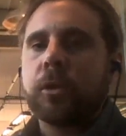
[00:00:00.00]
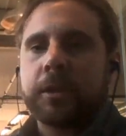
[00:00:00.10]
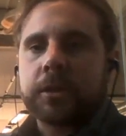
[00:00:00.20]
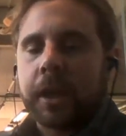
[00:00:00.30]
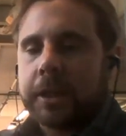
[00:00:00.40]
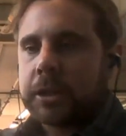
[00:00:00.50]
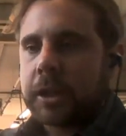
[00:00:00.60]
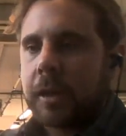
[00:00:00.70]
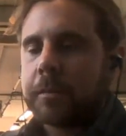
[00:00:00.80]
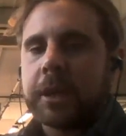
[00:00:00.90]
installation
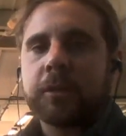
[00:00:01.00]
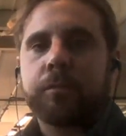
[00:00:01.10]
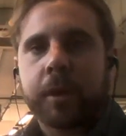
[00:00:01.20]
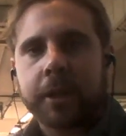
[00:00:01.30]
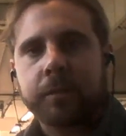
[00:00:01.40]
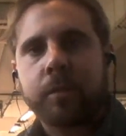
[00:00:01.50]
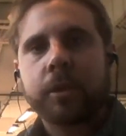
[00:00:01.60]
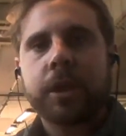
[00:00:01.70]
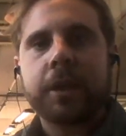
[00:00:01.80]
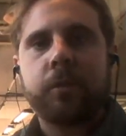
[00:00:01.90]
companies bring us
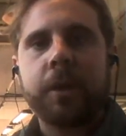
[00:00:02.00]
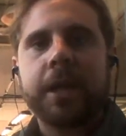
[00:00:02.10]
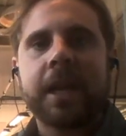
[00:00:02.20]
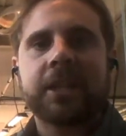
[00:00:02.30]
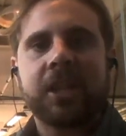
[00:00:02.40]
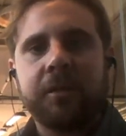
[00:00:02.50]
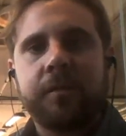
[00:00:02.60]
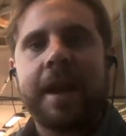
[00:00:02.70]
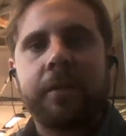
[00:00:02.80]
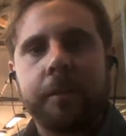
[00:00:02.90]
projects, we can actually
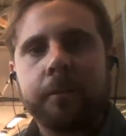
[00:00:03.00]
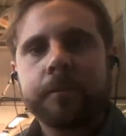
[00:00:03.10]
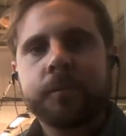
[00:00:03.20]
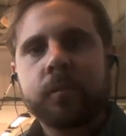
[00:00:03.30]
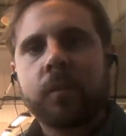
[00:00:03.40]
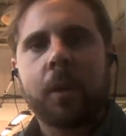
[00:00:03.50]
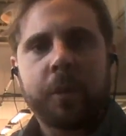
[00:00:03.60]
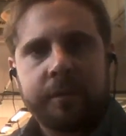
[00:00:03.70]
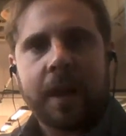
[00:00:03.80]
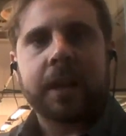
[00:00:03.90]
vet them
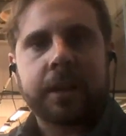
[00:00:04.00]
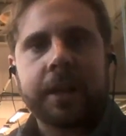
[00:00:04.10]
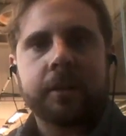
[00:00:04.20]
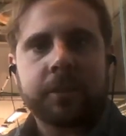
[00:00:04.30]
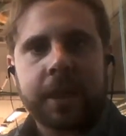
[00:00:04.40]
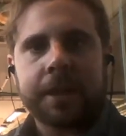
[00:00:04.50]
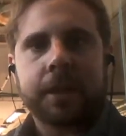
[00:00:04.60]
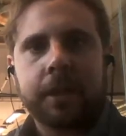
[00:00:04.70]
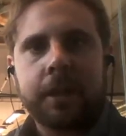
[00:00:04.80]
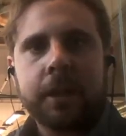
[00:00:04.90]
and we validate them
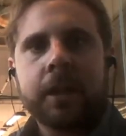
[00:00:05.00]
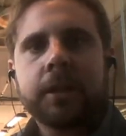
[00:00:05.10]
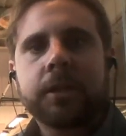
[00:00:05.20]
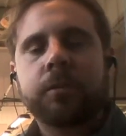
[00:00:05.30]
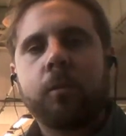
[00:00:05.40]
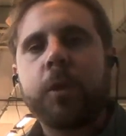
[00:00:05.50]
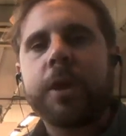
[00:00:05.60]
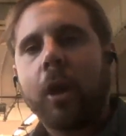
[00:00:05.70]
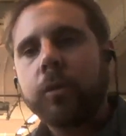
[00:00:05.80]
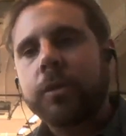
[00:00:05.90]
technically. So when
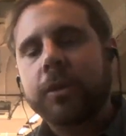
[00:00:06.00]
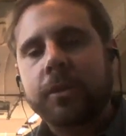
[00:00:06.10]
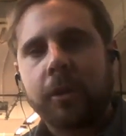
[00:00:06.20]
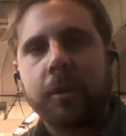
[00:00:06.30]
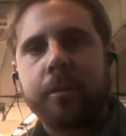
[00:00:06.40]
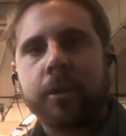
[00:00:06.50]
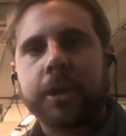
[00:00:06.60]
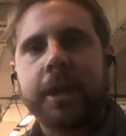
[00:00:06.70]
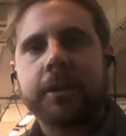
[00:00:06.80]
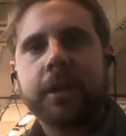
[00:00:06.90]
we host a solar
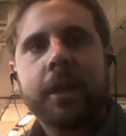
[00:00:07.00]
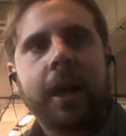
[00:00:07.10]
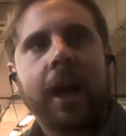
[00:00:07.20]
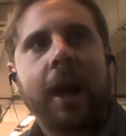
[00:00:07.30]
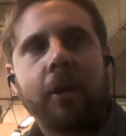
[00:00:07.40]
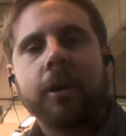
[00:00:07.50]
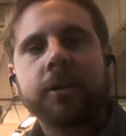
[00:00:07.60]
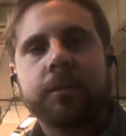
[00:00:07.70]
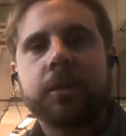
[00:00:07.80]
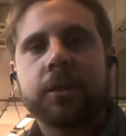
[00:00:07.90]
project,
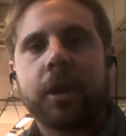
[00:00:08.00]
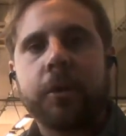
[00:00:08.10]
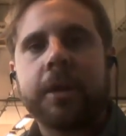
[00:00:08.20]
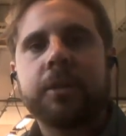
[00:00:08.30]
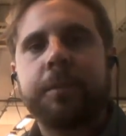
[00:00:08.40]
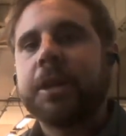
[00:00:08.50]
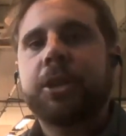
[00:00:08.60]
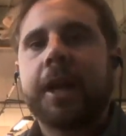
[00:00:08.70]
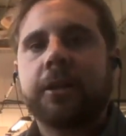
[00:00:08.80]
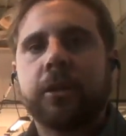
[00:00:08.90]
our customers know that it's
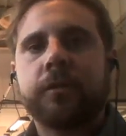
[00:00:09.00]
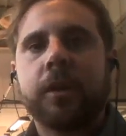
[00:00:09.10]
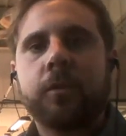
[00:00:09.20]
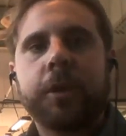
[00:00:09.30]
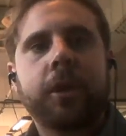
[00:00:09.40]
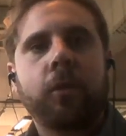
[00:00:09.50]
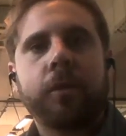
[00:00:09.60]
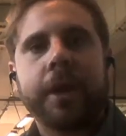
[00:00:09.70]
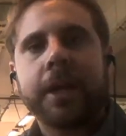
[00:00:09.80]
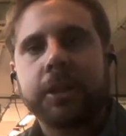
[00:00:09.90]
been checked over. We
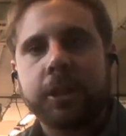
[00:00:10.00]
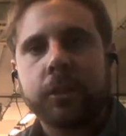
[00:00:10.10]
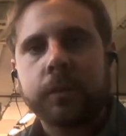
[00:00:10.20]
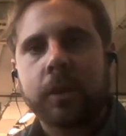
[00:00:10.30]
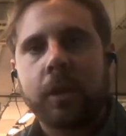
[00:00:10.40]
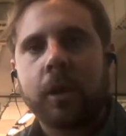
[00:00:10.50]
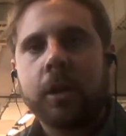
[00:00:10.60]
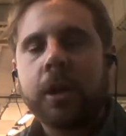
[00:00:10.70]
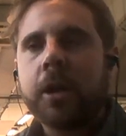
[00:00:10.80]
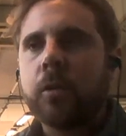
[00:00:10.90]
know what the energy yields
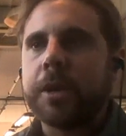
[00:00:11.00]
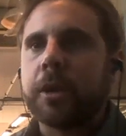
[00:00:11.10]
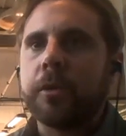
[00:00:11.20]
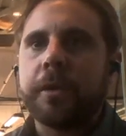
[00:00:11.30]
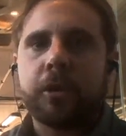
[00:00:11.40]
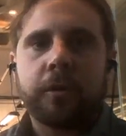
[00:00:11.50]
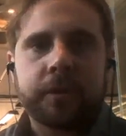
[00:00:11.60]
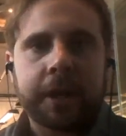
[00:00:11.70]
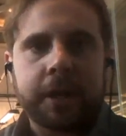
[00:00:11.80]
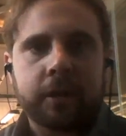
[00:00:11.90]
are. We know that the
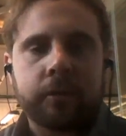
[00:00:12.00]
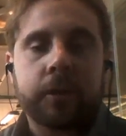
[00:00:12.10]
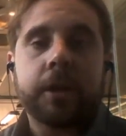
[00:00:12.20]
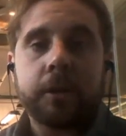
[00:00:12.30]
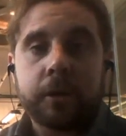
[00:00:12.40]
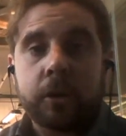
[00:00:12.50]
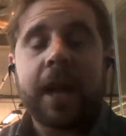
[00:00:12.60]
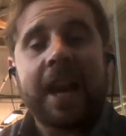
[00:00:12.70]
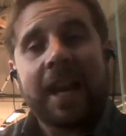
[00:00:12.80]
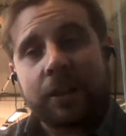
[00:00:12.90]
off-taker, the
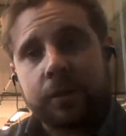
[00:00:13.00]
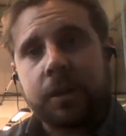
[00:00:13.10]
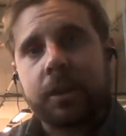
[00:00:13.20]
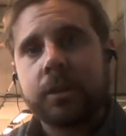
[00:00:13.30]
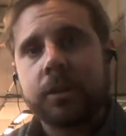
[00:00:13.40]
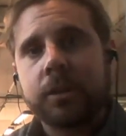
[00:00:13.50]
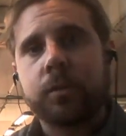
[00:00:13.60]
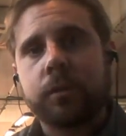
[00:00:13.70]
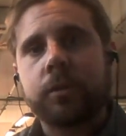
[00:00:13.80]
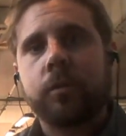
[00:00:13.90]
electricity
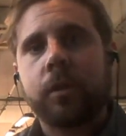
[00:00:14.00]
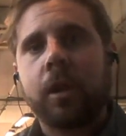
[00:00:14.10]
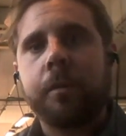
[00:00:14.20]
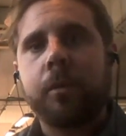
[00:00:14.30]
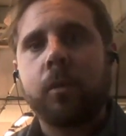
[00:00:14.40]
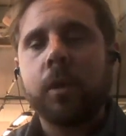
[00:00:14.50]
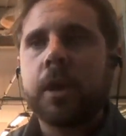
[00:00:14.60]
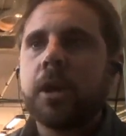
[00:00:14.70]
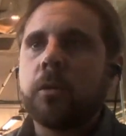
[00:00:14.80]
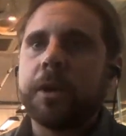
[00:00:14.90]
consumer, is reliable.
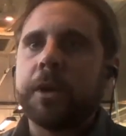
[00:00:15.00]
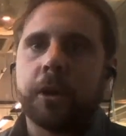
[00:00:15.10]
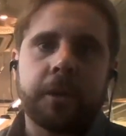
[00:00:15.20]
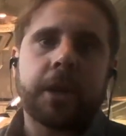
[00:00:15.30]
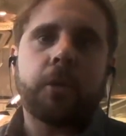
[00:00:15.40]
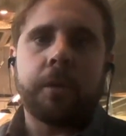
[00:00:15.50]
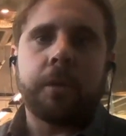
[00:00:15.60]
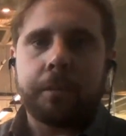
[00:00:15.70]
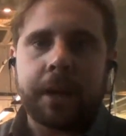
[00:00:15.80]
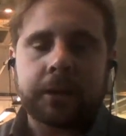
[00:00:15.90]
We know that the
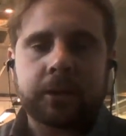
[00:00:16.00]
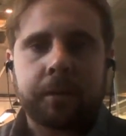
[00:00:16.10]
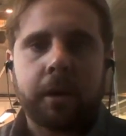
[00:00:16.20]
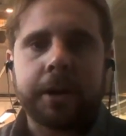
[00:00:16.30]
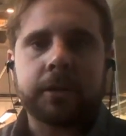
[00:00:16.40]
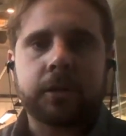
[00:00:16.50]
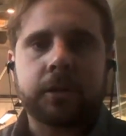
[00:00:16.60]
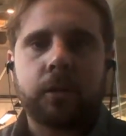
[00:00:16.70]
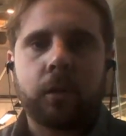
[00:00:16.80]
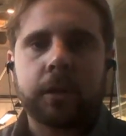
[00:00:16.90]
equipment being supplied is
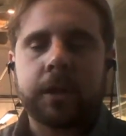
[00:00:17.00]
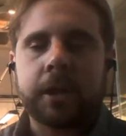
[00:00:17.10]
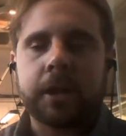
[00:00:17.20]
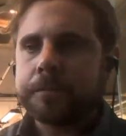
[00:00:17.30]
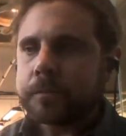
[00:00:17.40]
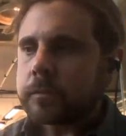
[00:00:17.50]
good quality.